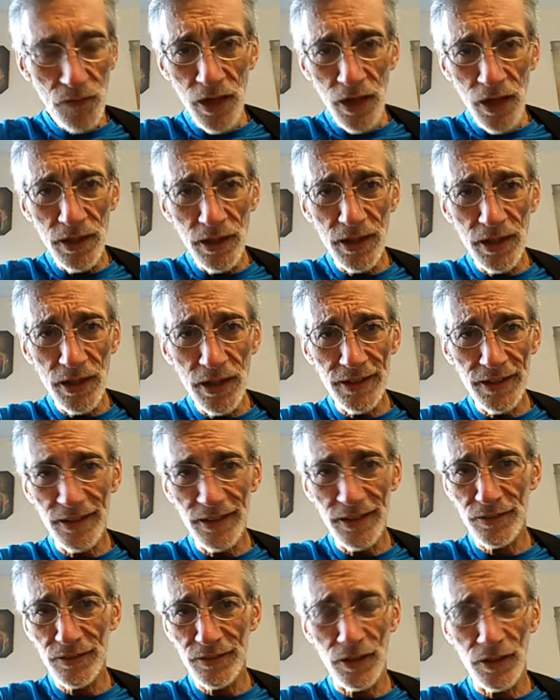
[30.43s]
uh,
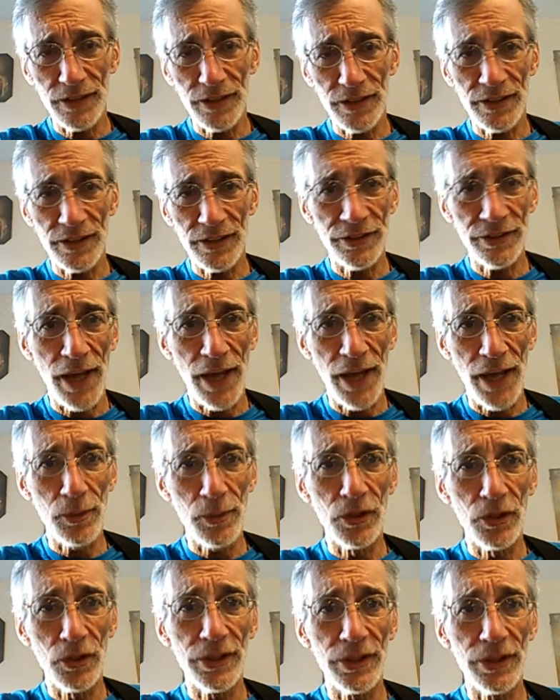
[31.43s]
uh, in your
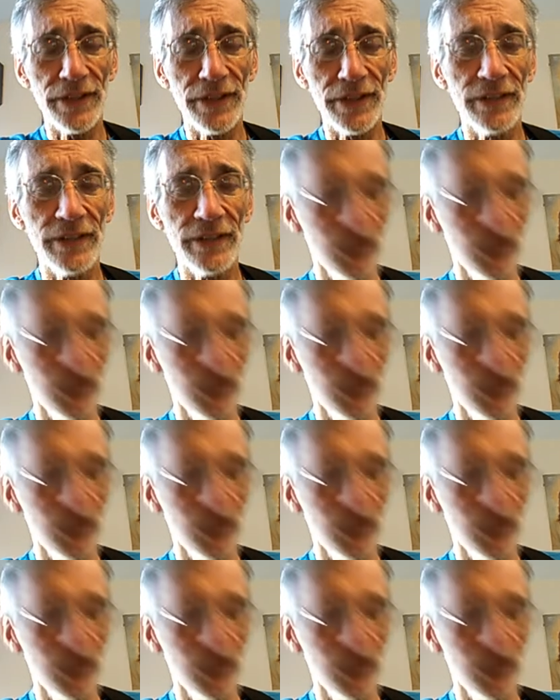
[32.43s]
neighborhood, and